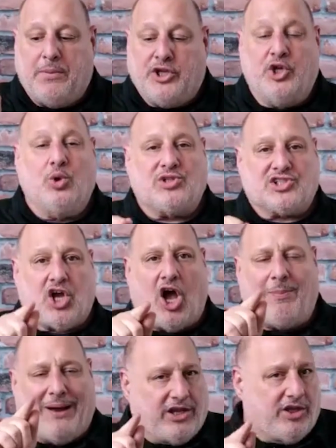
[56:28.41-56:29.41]
You
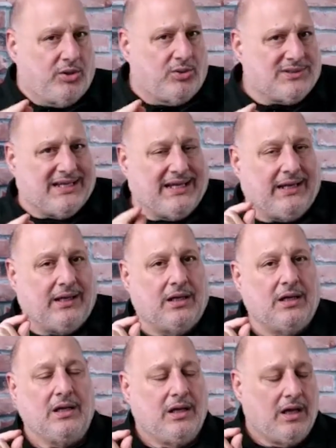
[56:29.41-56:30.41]
saw by using
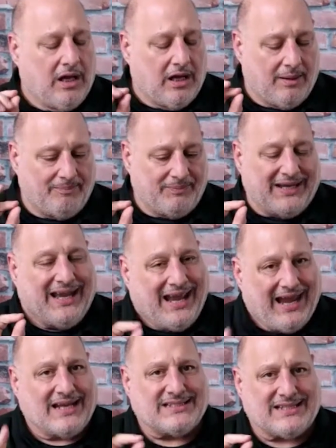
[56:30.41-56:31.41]

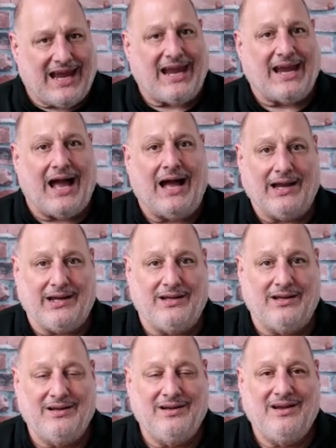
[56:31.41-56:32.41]
enhanced AI,
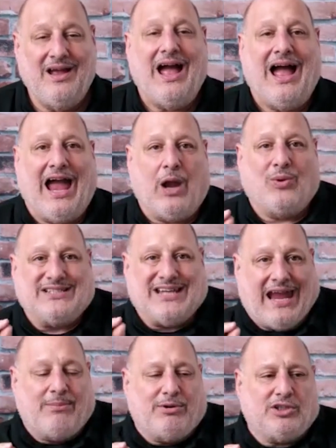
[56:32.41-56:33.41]
I
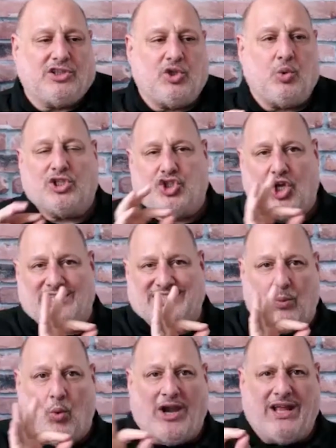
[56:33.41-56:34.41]
was able to
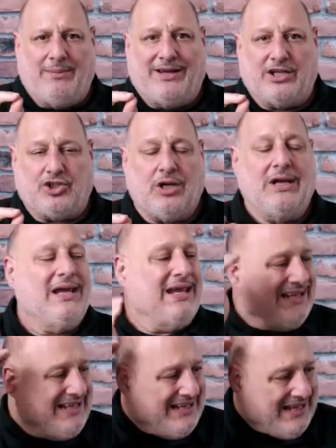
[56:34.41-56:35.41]
adjust that one image,
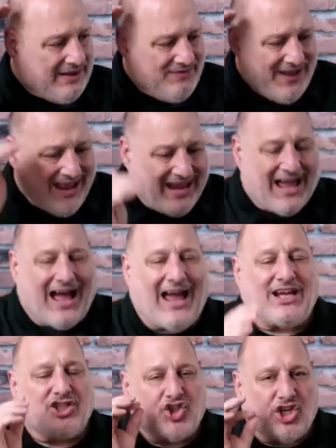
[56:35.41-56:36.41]
give
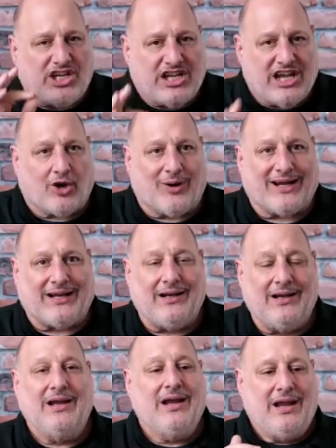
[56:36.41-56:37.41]
AI a generic,
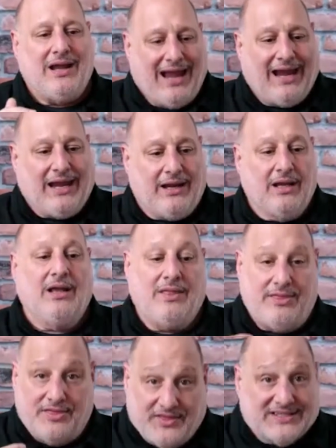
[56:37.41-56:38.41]
hey,
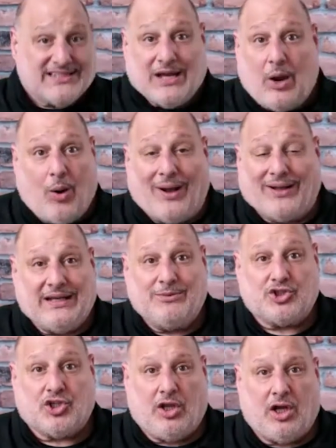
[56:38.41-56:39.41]
this is how I want the
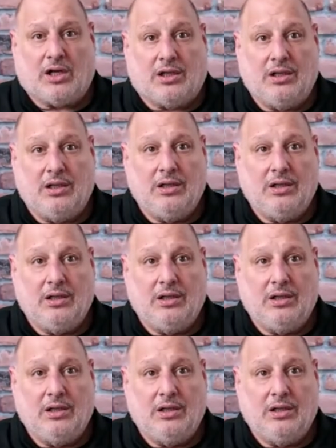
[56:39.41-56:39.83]
image to look.